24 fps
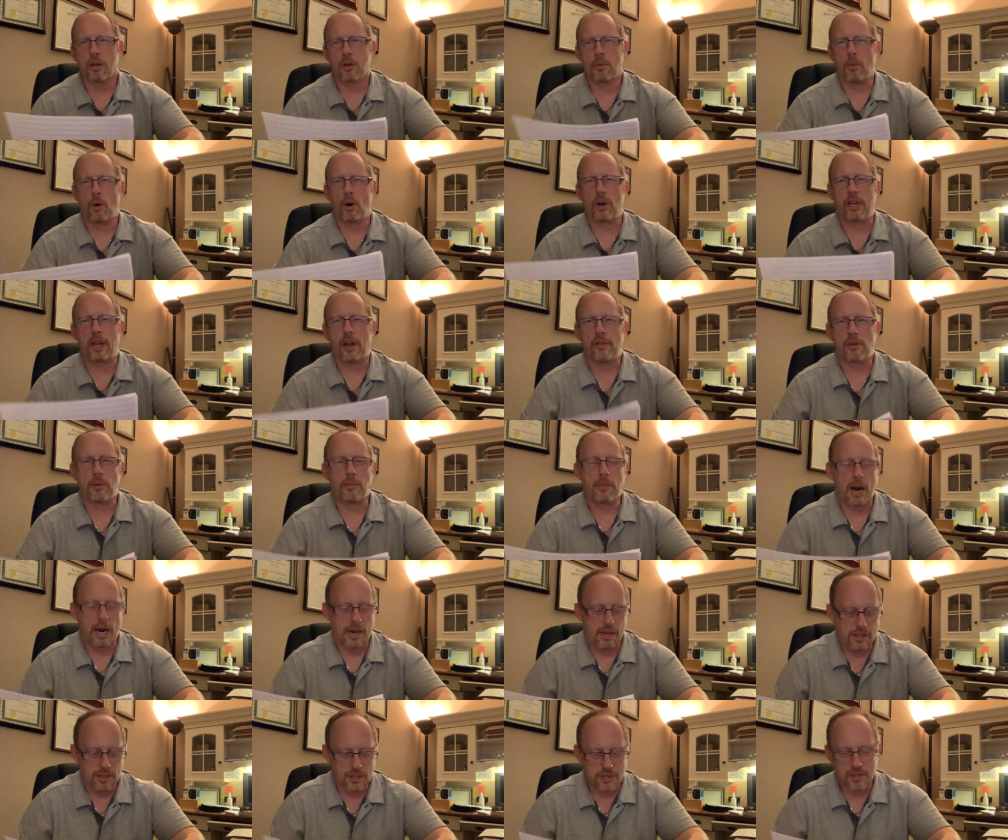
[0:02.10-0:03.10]
Good morning,
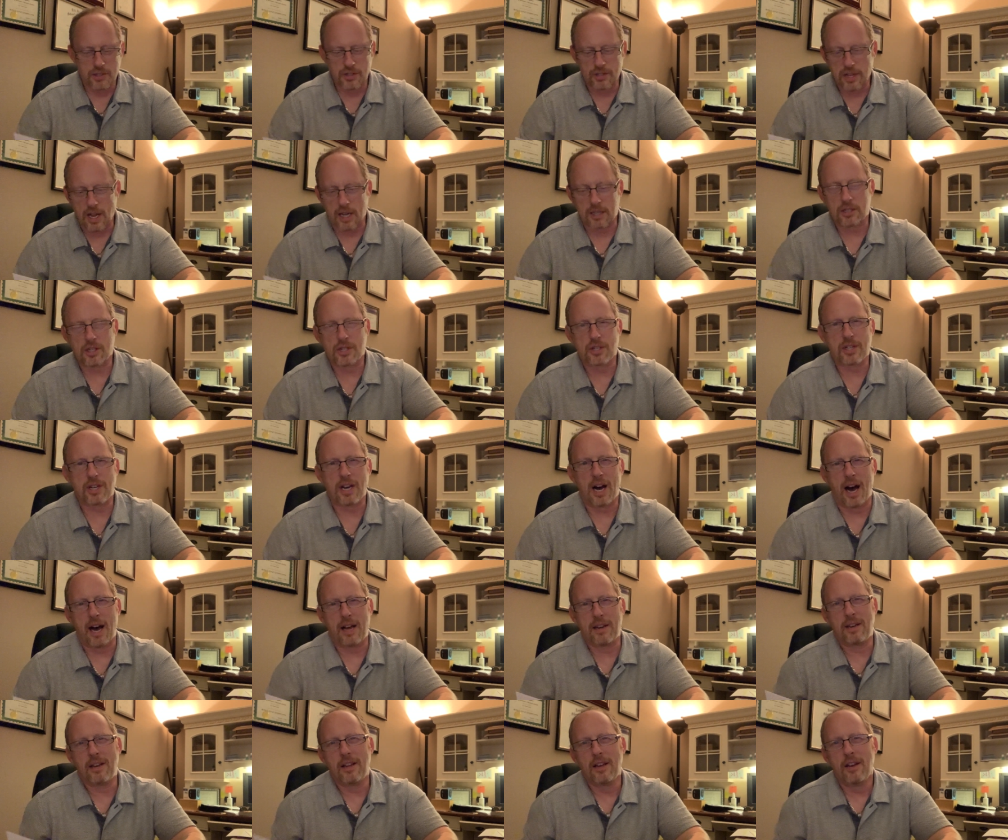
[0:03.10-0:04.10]
everybody. This is Dr.
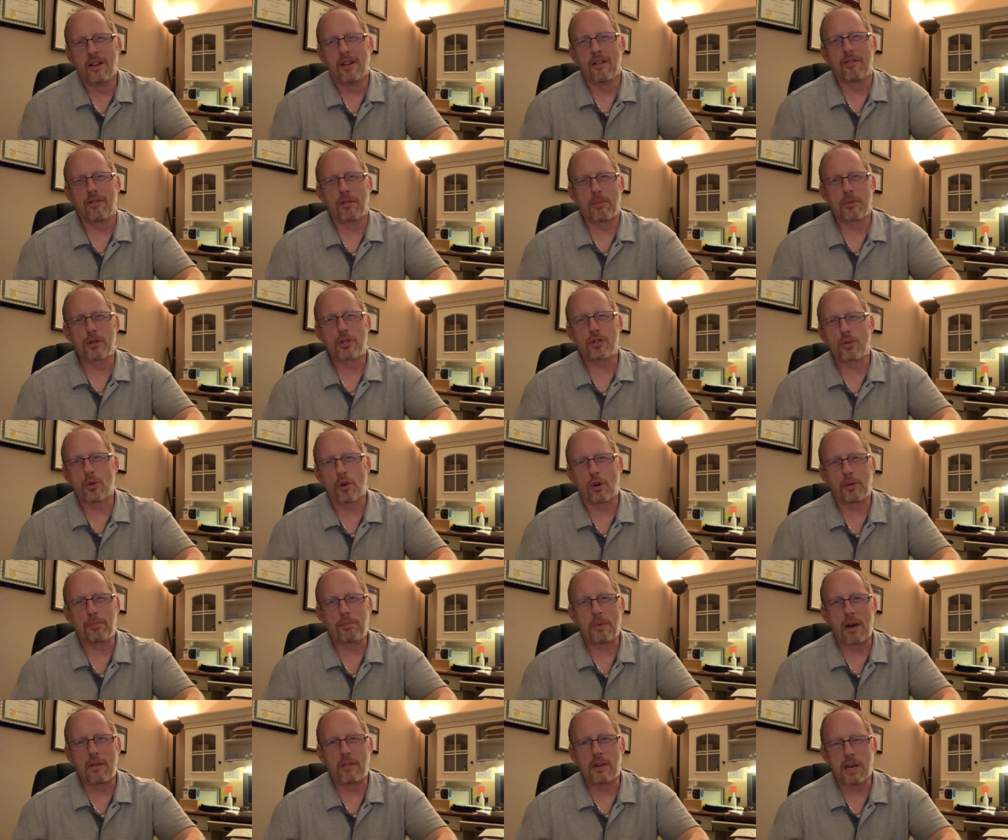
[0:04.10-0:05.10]
Scott from
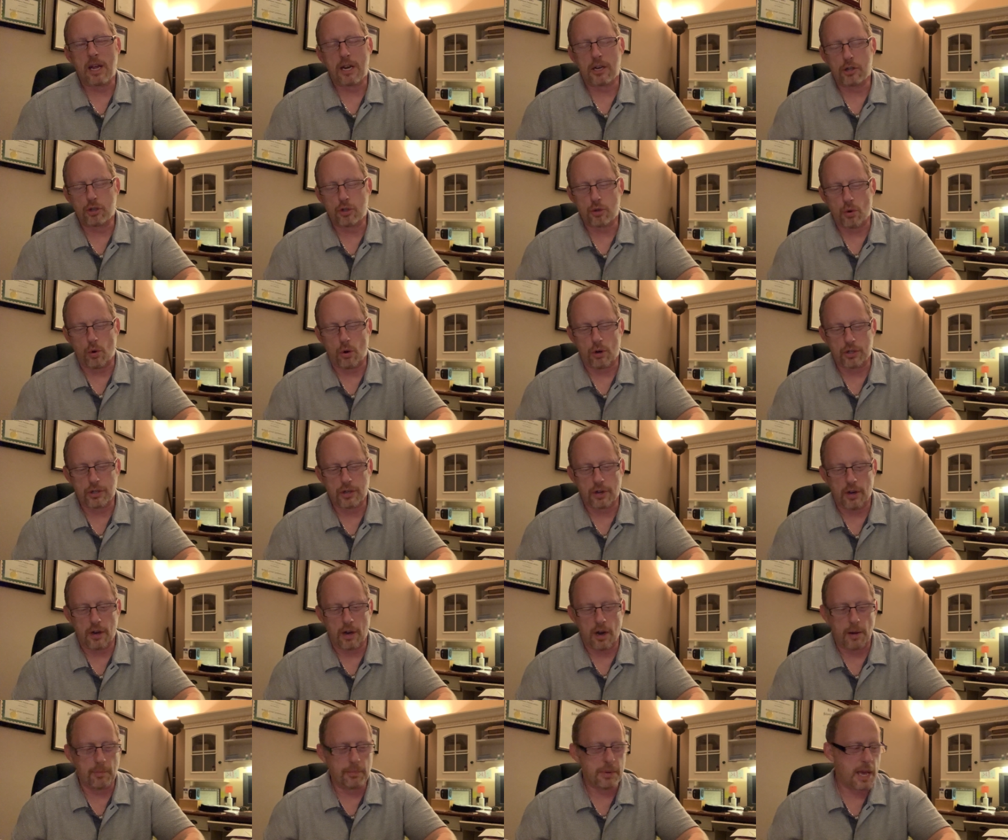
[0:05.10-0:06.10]
historic Marietta,
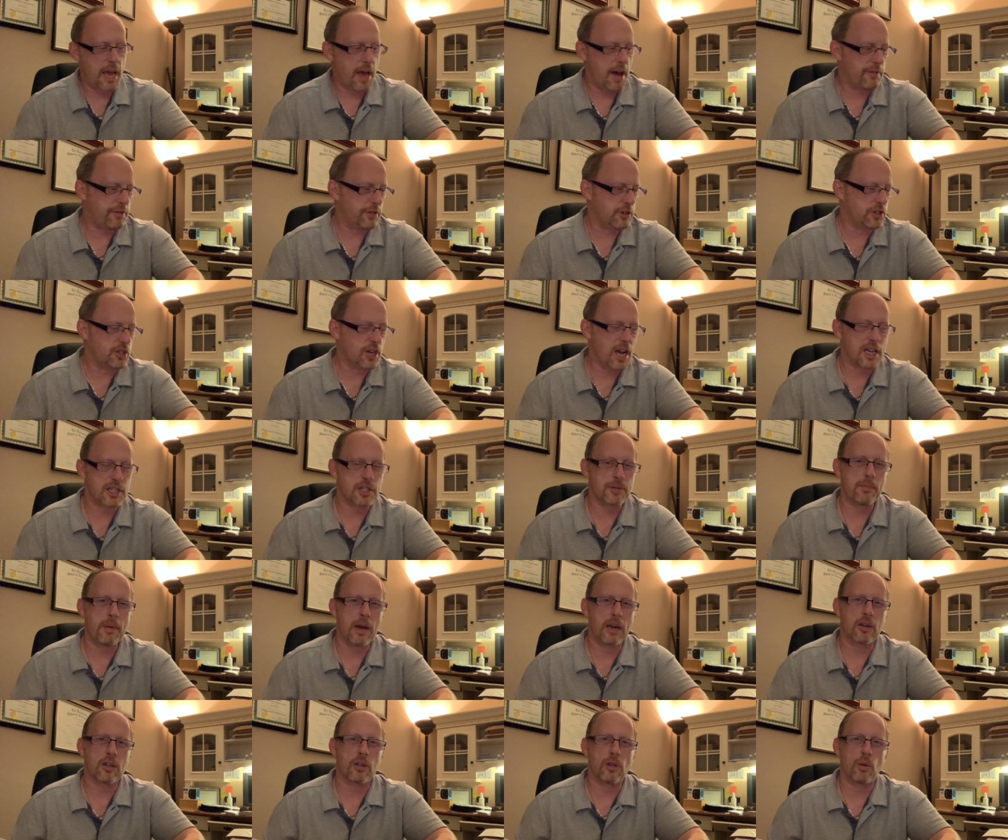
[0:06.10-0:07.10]
Georgia, on behalf of Jazz
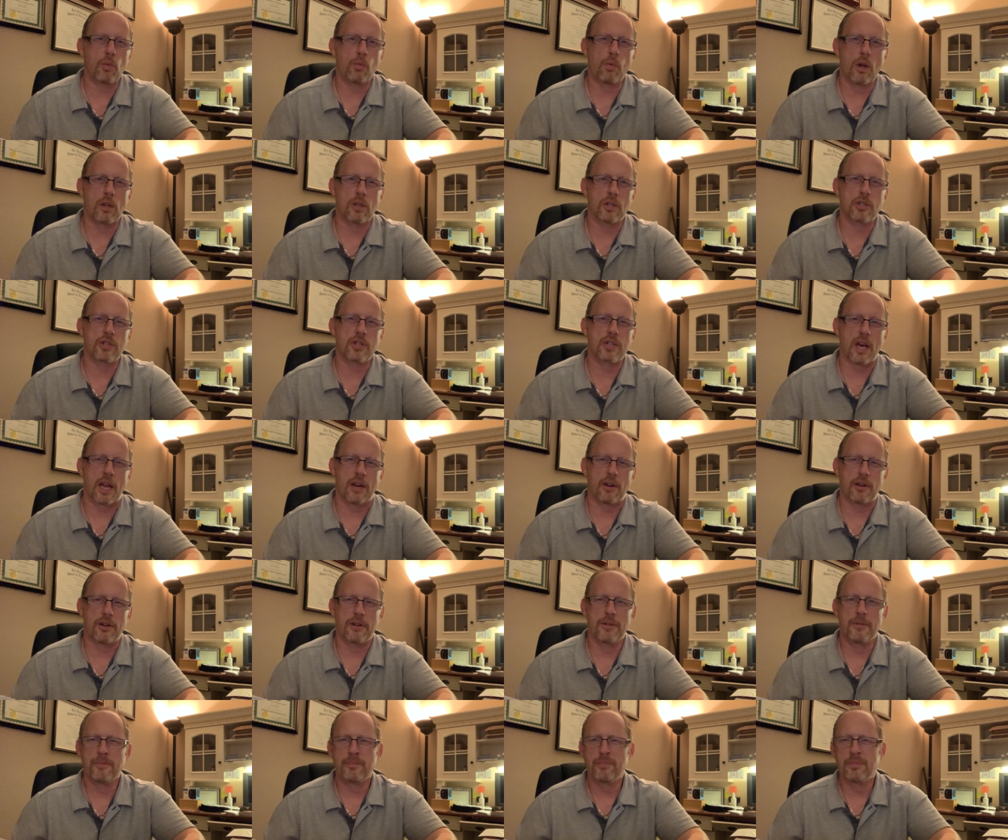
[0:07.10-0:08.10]
Medical and Wellness Center.